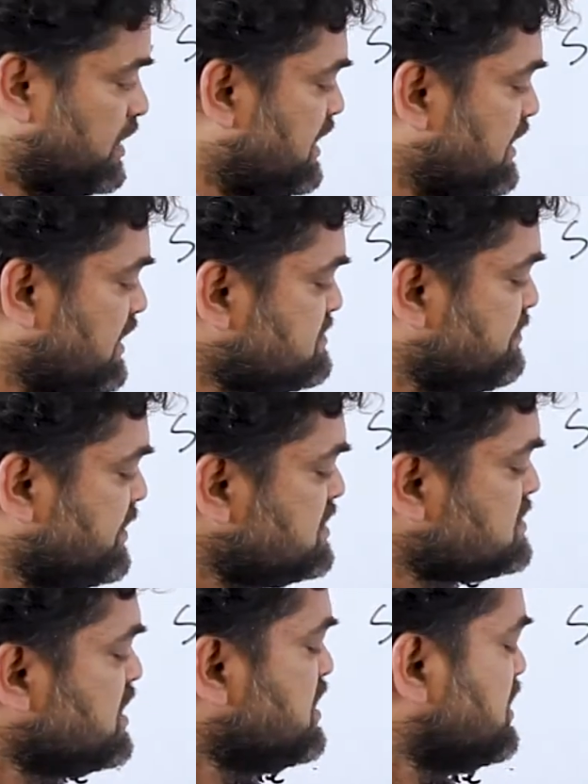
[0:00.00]
LS
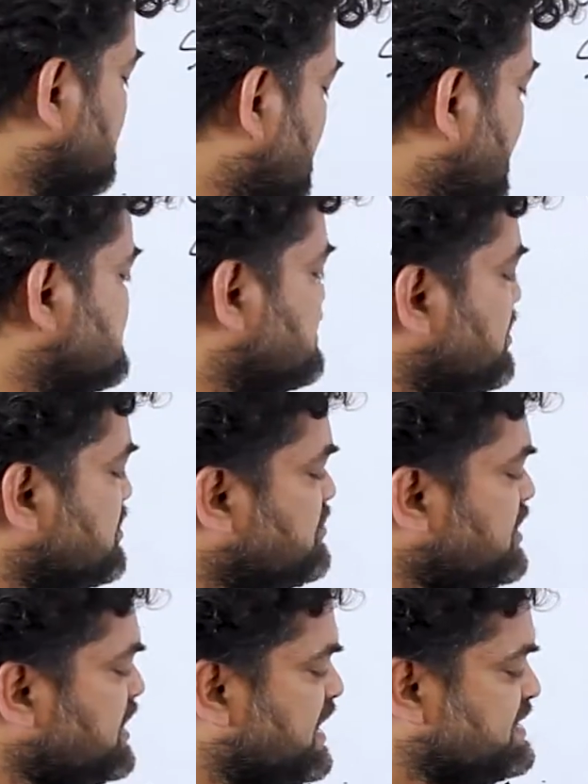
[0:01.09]
means line
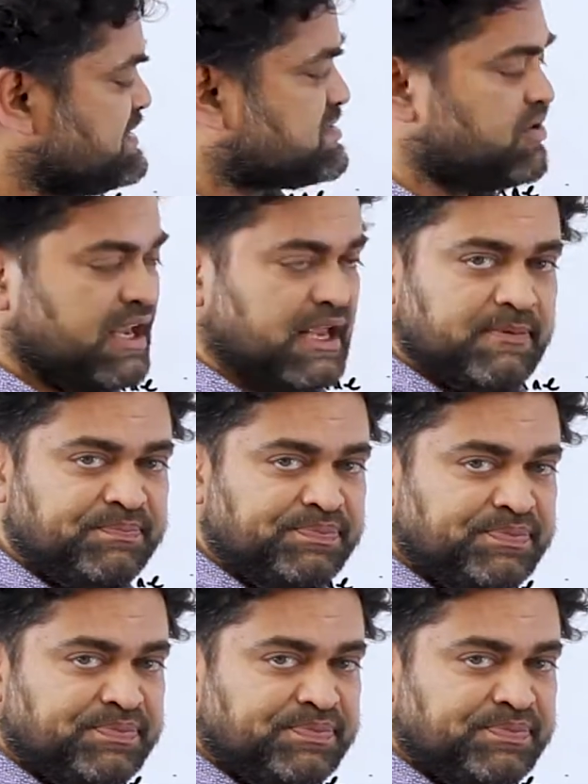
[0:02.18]
symmetry, here is 3.